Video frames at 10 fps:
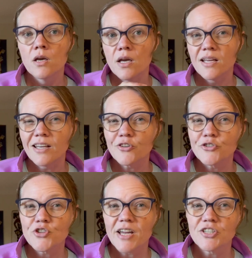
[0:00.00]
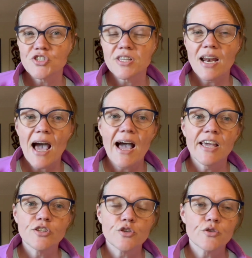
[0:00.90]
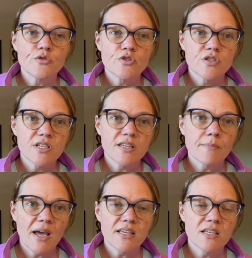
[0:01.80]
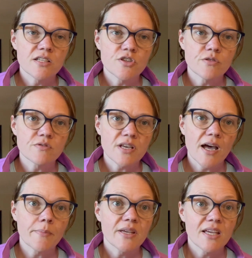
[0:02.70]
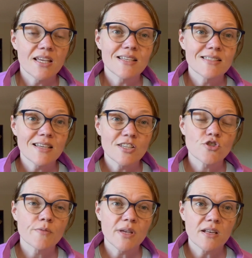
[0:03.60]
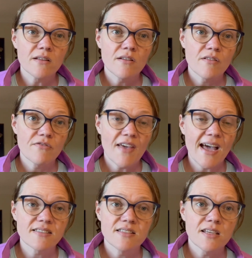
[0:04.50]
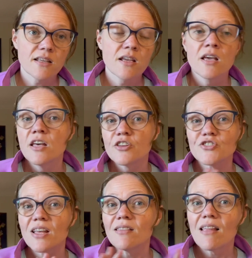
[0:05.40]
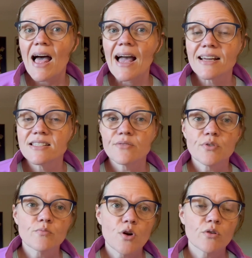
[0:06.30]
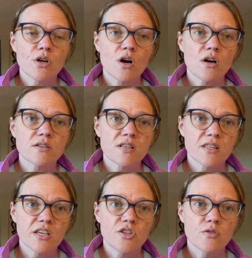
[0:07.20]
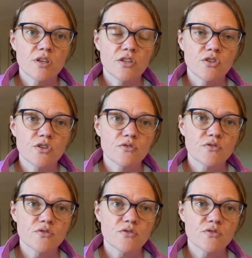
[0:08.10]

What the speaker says: Another strategy that I use to get my ketones up is intermittent fasting. There's a lot of different protocols that you can use